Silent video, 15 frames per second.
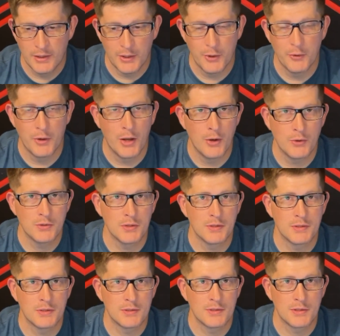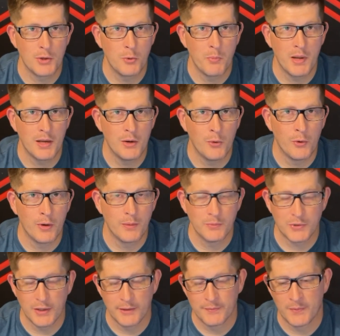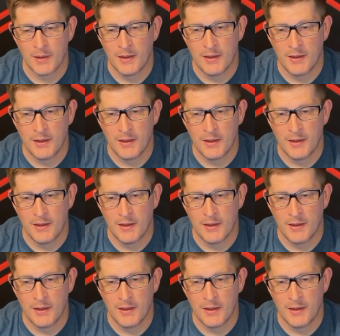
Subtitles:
who knows? It's still me doing them, son.